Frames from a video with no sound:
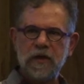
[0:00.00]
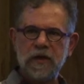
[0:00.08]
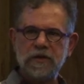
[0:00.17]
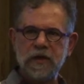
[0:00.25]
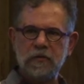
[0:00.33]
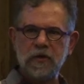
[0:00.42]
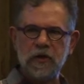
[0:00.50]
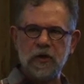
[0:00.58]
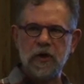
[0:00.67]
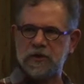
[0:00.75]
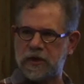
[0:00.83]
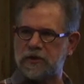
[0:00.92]
Because they
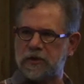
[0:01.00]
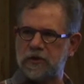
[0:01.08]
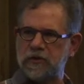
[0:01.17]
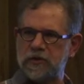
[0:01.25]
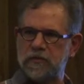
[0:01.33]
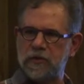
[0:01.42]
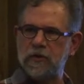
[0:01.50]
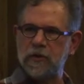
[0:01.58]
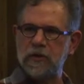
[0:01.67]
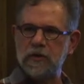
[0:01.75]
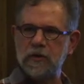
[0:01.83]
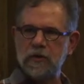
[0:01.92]
really are testing
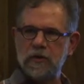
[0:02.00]
usability.